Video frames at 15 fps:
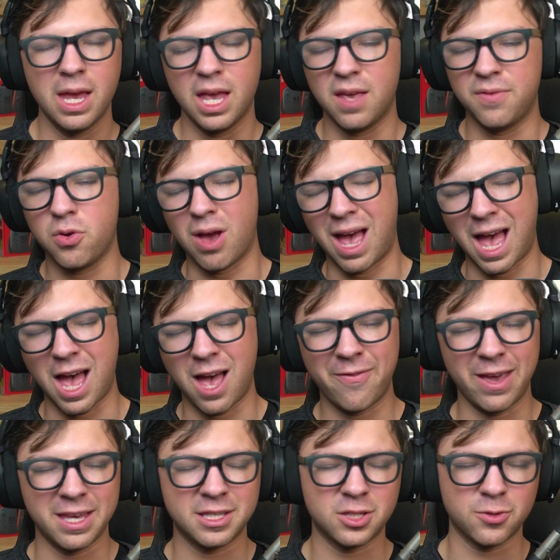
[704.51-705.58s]
If you have
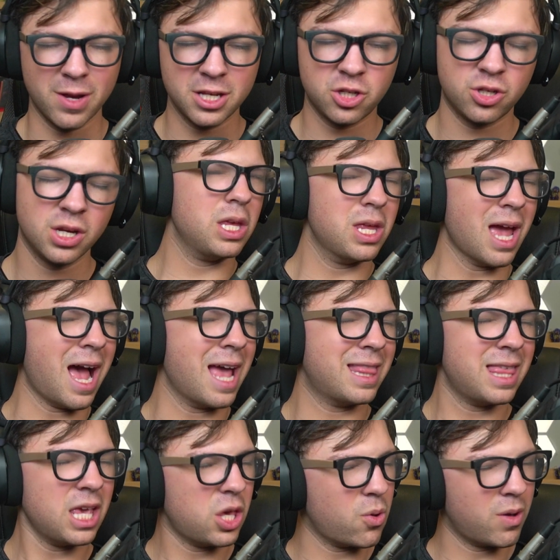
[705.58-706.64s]
a Switch, I
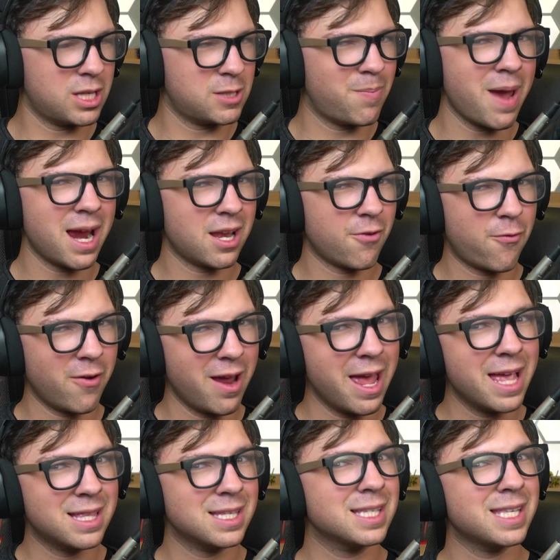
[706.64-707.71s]
think you expect for
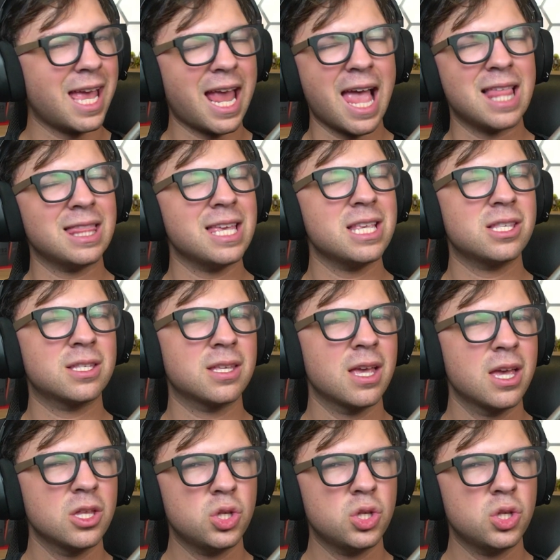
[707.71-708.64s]
it to take at least